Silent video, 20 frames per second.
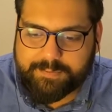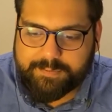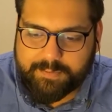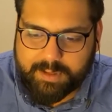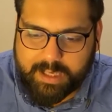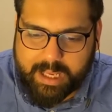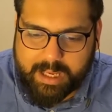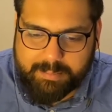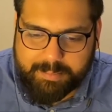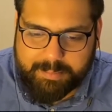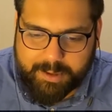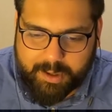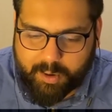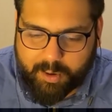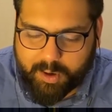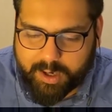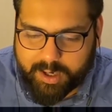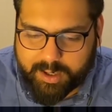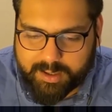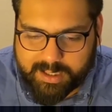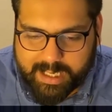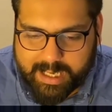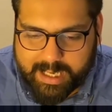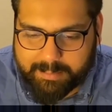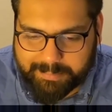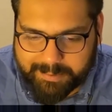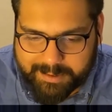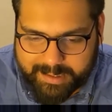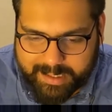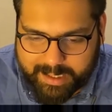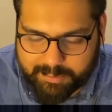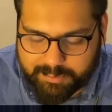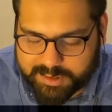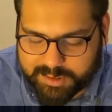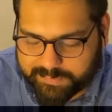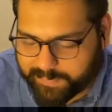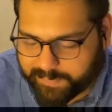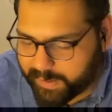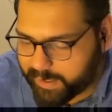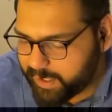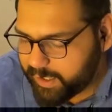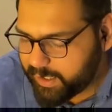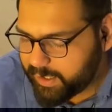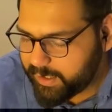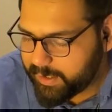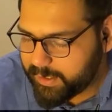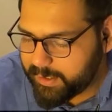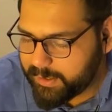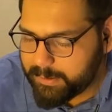labor or labor that was very